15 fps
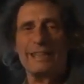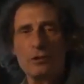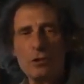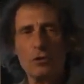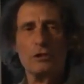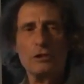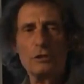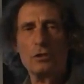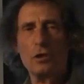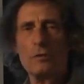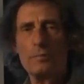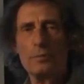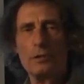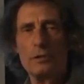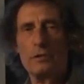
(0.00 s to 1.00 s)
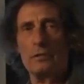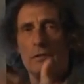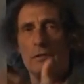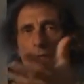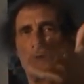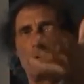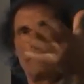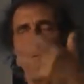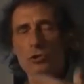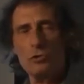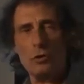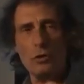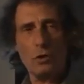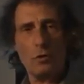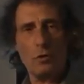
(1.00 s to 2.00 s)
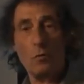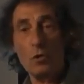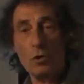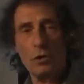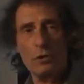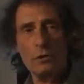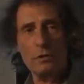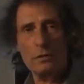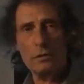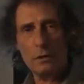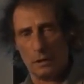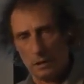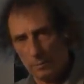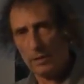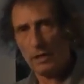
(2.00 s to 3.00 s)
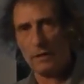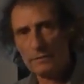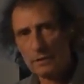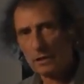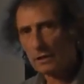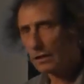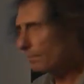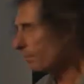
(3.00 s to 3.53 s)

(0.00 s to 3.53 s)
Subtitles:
cannot interpret the visual world, and he behaves